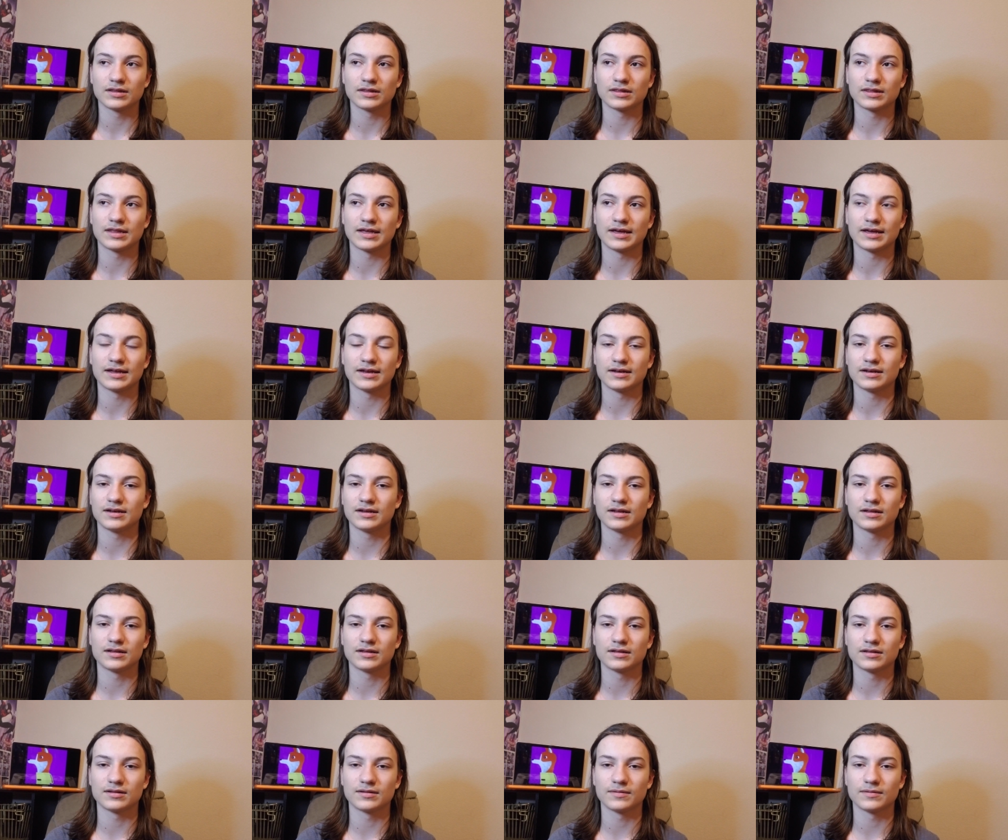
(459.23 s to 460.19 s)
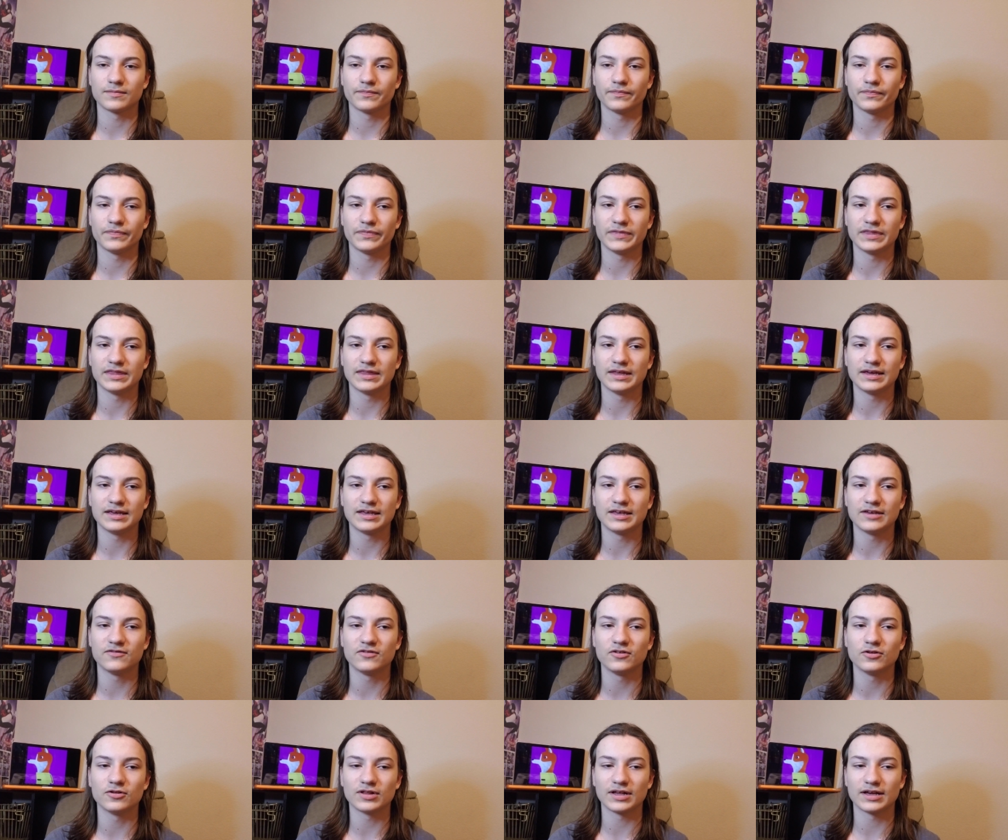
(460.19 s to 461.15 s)
that they
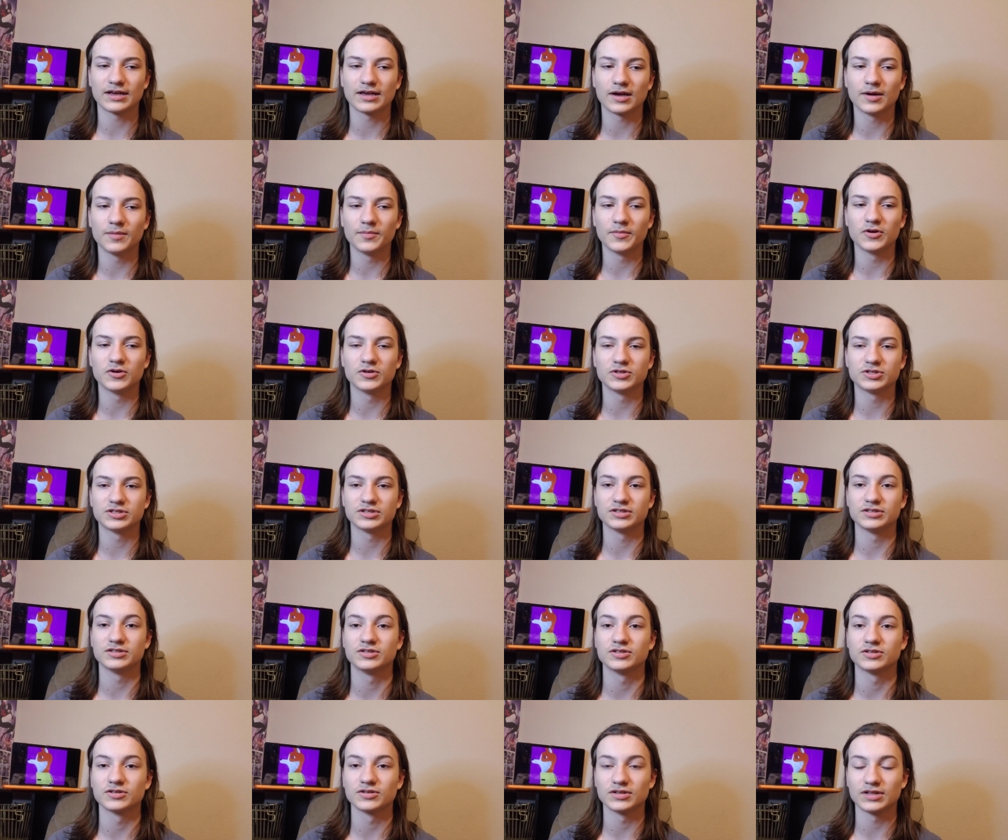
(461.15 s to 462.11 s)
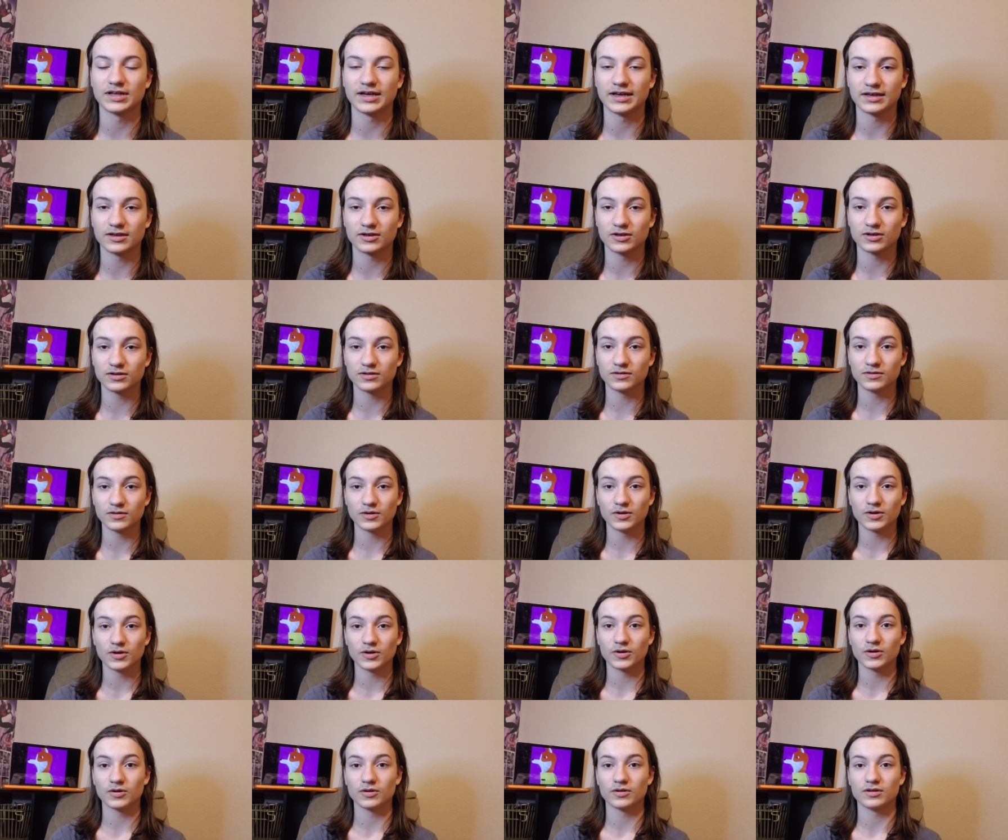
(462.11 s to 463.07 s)
give you, like, emotions. You're like,
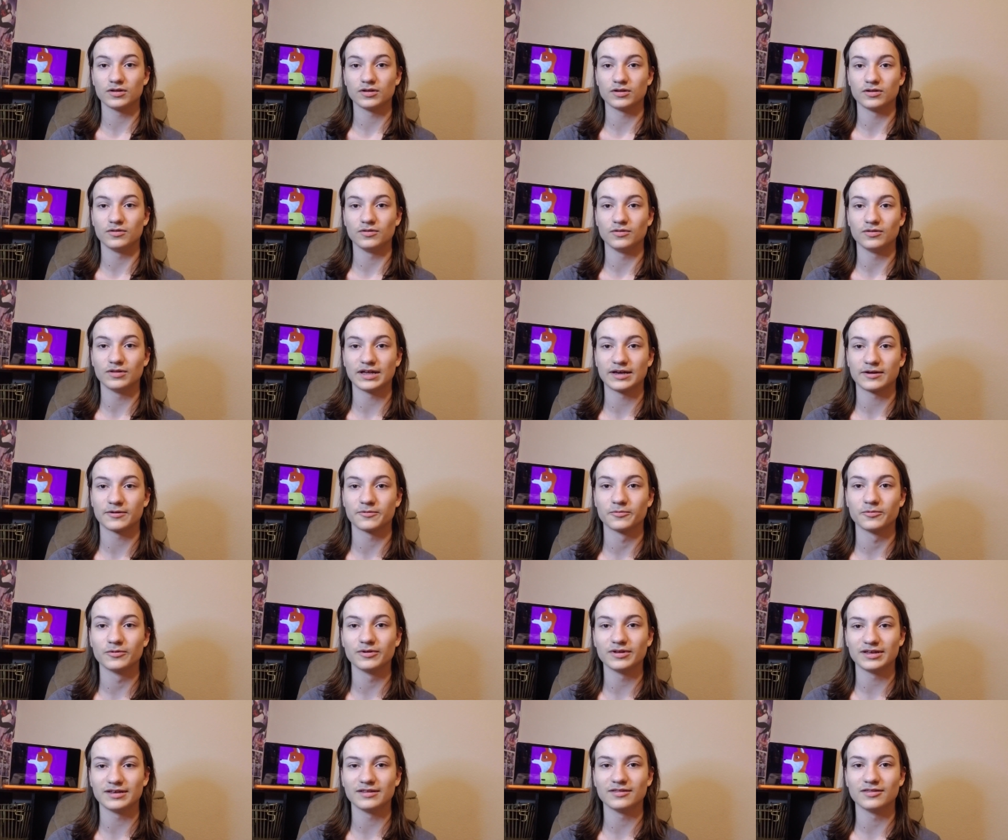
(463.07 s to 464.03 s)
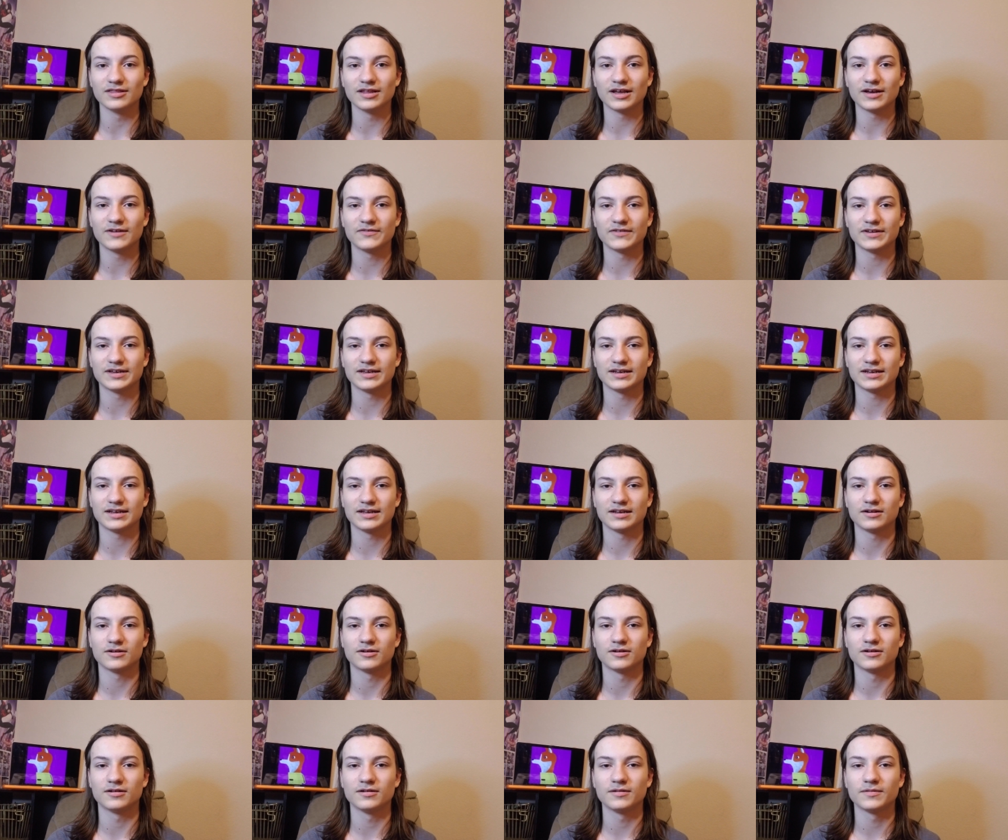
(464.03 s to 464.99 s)
you like really love it and
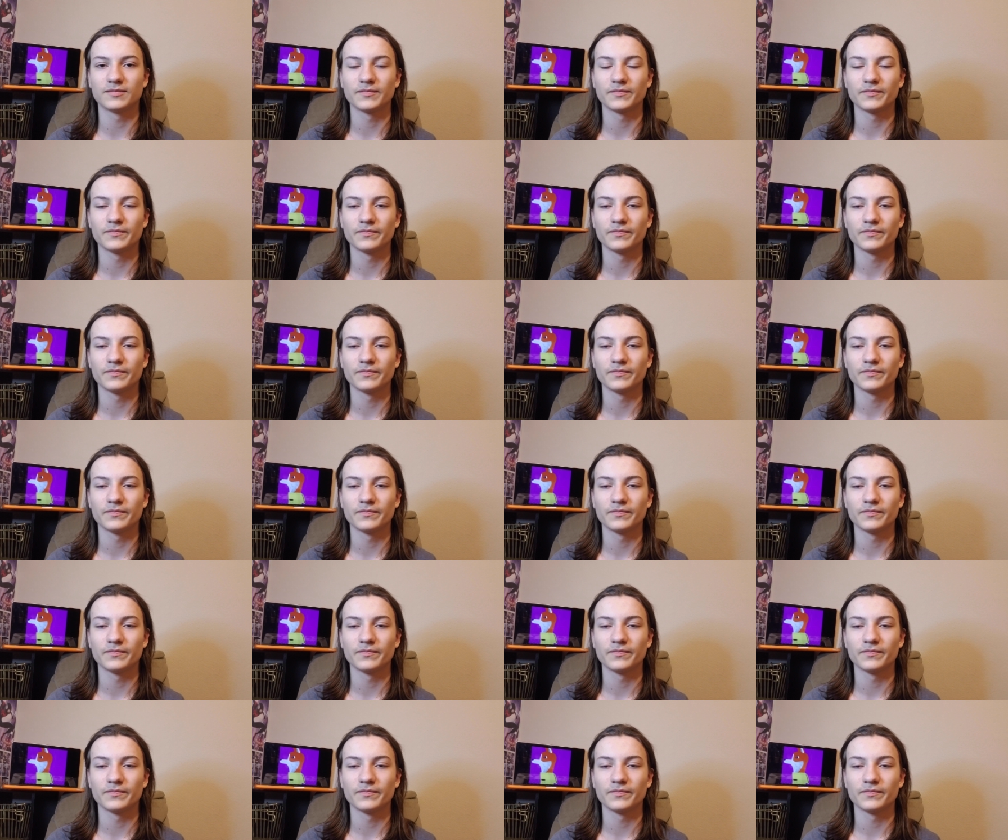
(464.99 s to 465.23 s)
all.